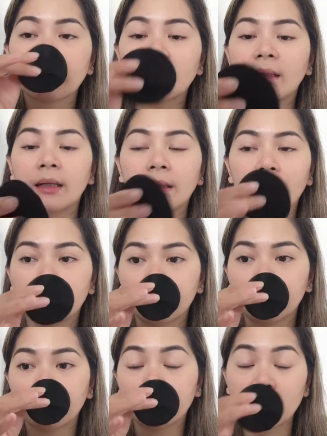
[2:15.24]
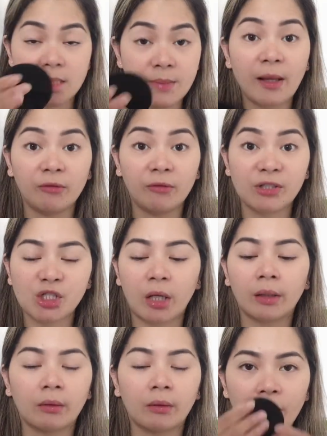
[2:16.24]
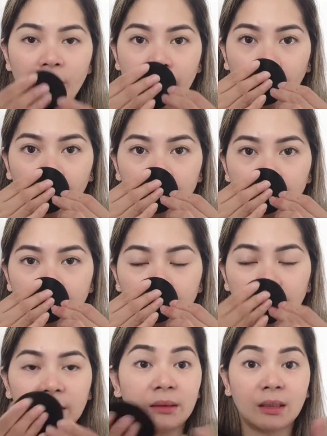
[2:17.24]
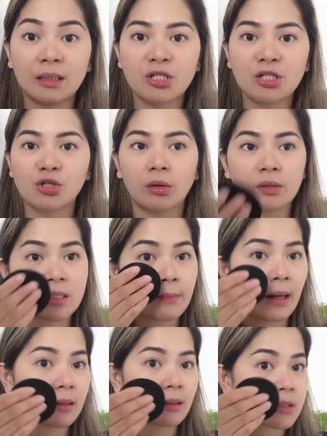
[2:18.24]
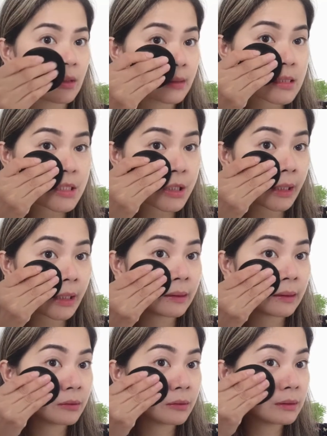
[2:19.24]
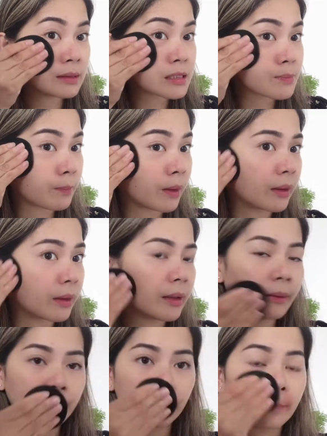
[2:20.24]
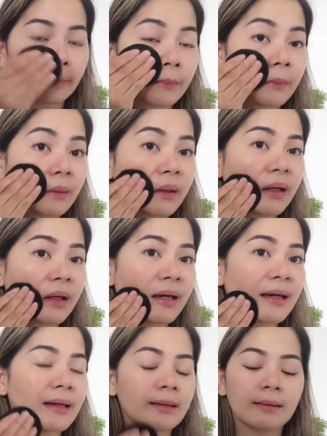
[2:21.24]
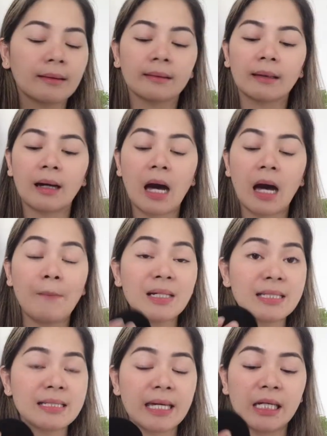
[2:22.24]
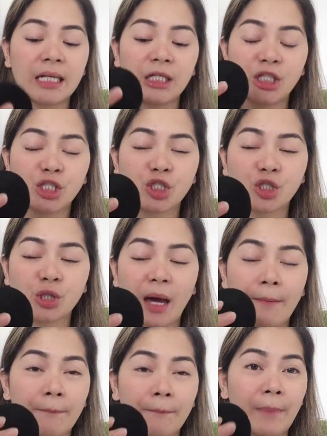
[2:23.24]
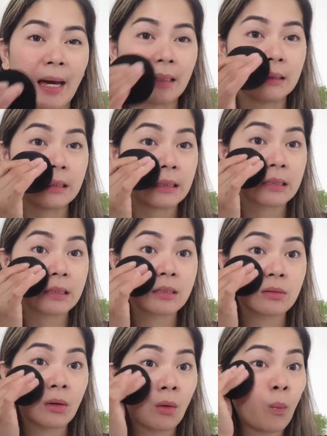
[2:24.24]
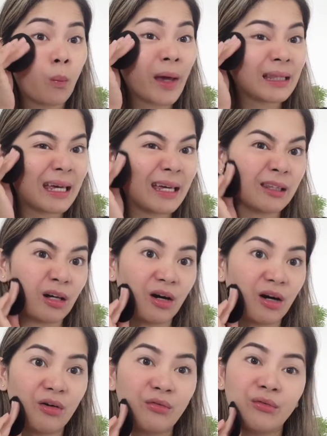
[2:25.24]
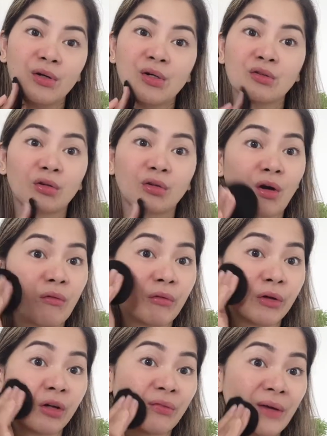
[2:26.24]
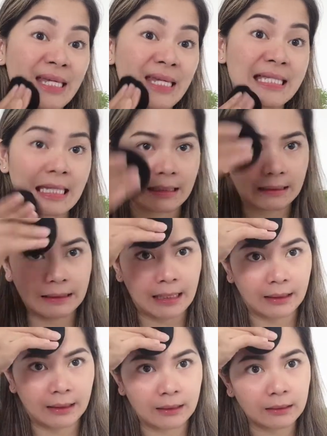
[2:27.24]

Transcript: and a smell of a charcoal though, but not the strong smell. So let's try it on this part. And I must say each pad is wet enough to cover your face and neck,